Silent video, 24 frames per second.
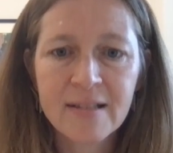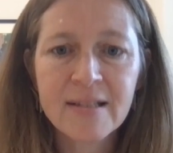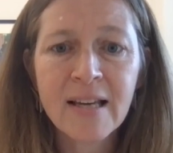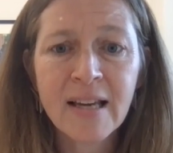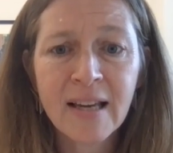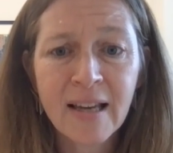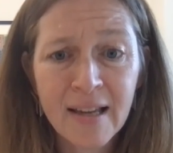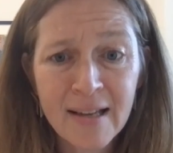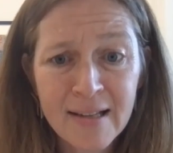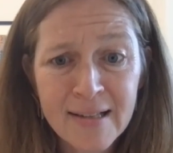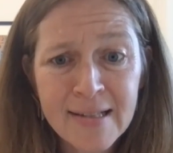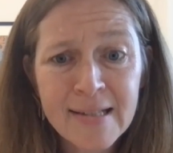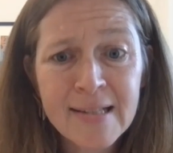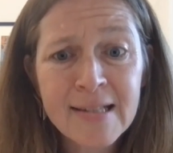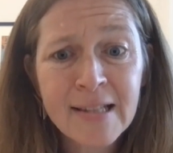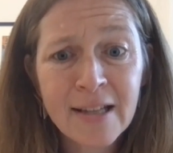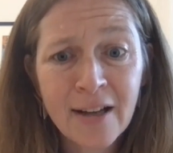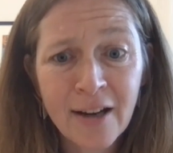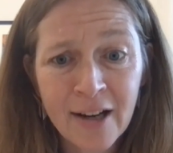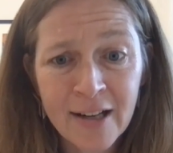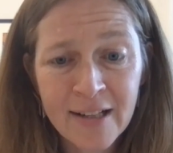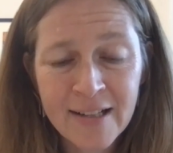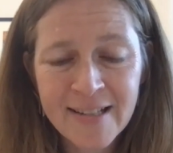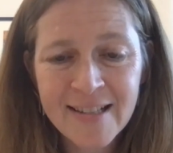Dengue is a
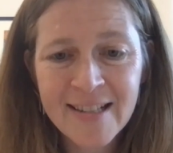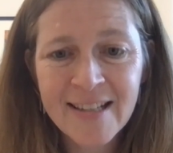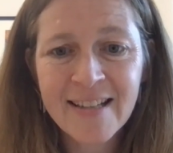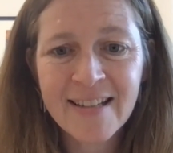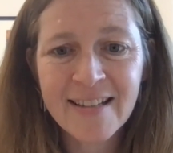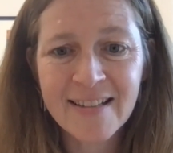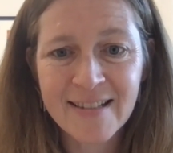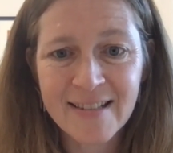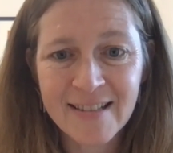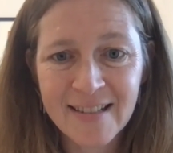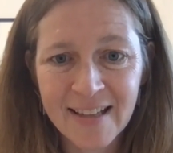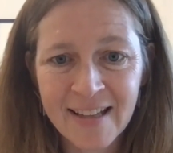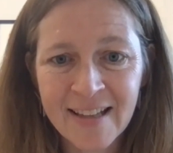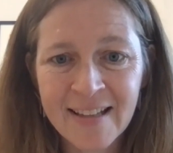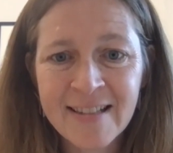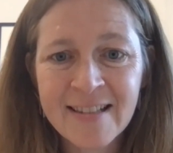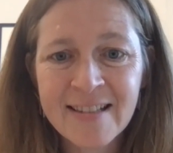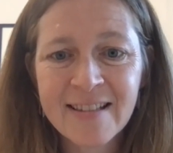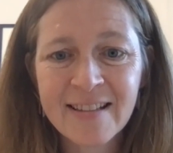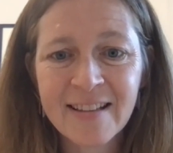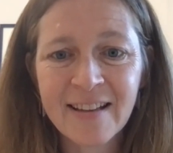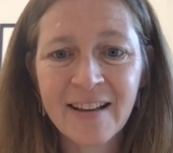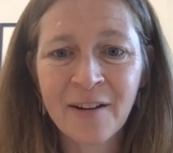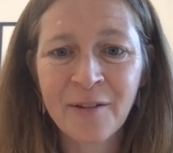scary disease.
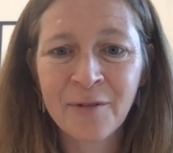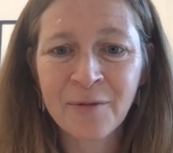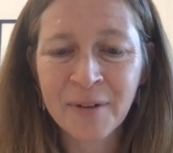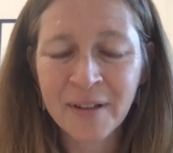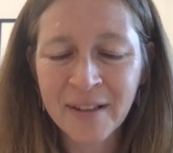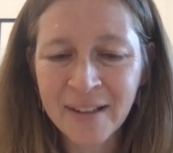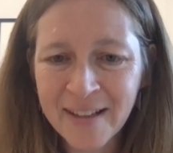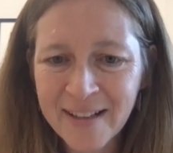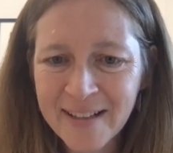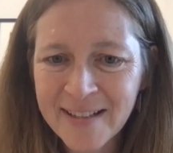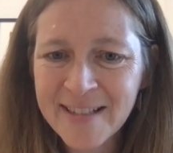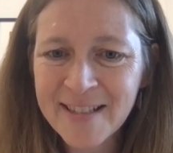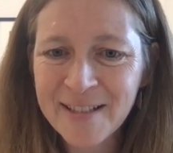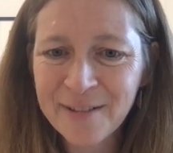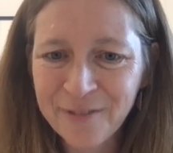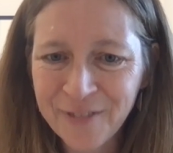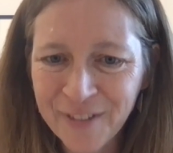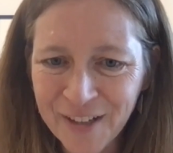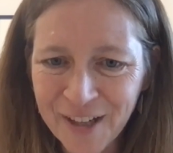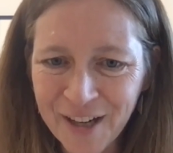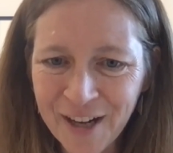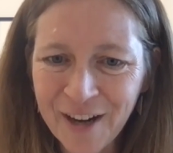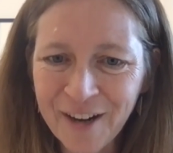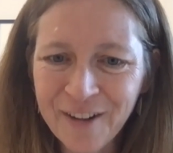It's a really
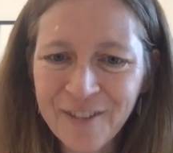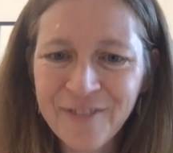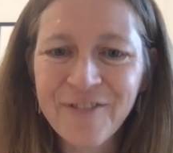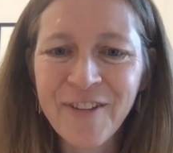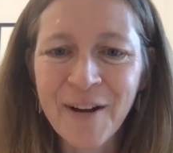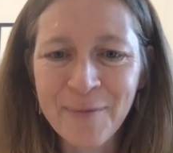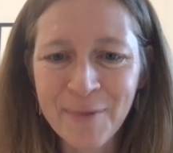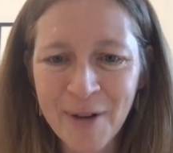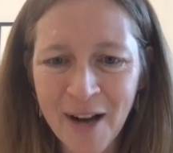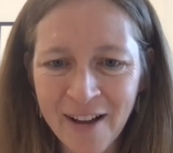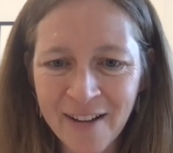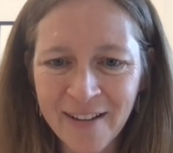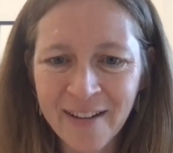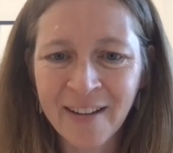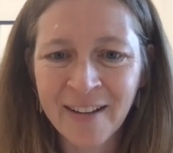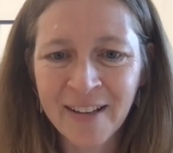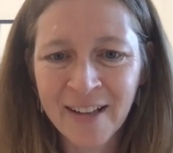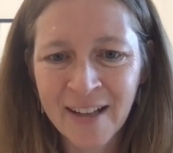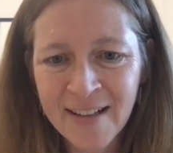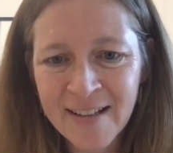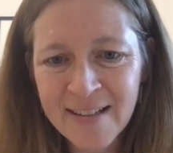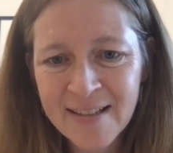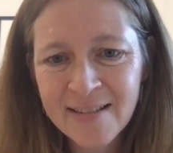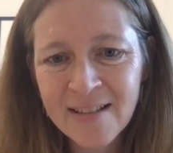severe febrile
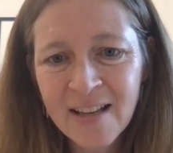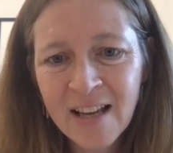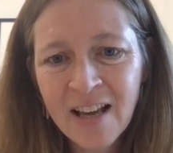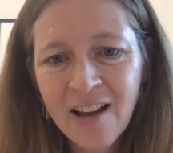illness.